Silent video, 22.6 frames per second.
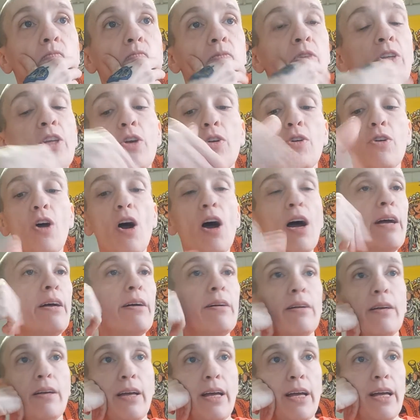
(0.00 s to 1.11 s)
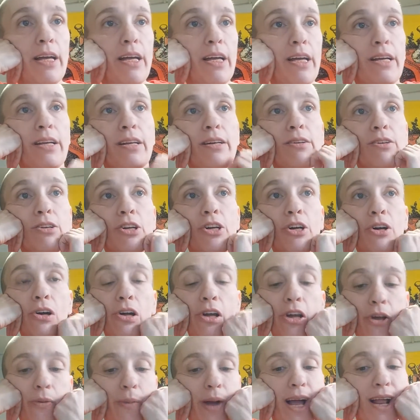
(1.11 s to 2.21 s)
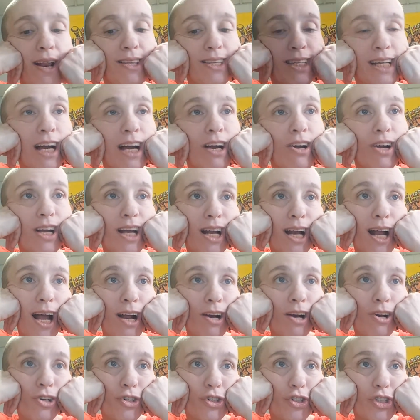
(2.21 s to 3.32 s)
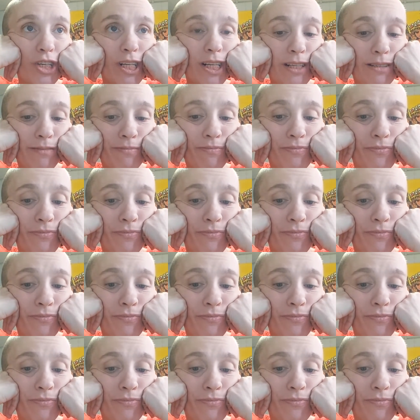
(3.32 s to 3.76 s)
You're not in your humanitarian energy.